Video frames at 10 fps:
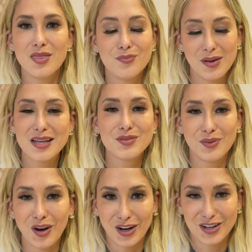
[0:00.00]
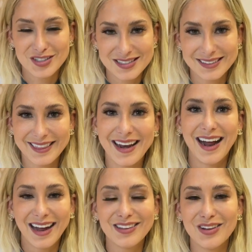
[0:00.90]
The best part that
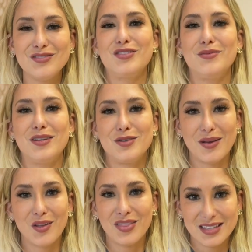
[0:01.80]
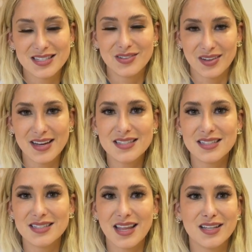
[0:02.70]
I love so much about this device
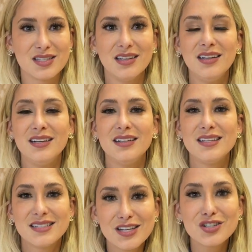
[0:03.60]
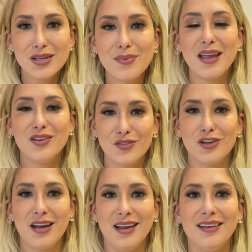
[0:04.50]
is that it's essentially
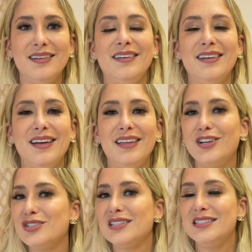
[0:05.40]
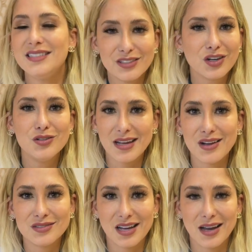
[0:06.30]
pain-free, and there's zero
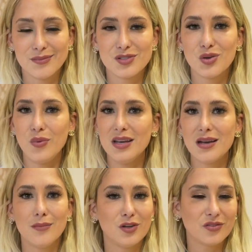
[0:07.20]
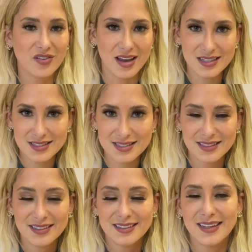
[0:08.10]
downtime. So we numb your face
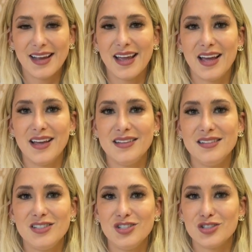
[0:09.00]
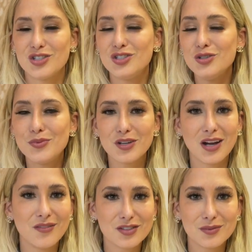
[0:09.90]
and you're super
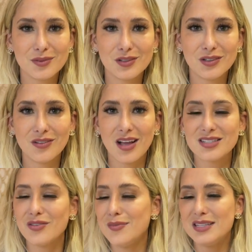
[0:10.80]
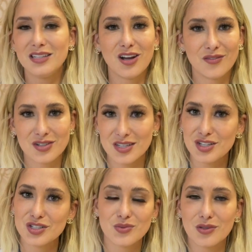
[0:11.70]
comfortable. Lots of amazing
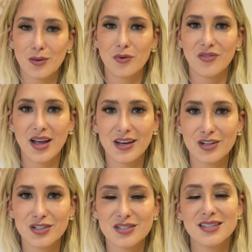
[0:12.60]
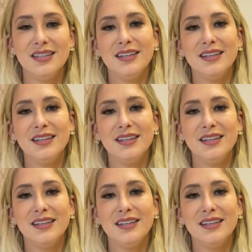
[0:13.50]
conversations with our providers.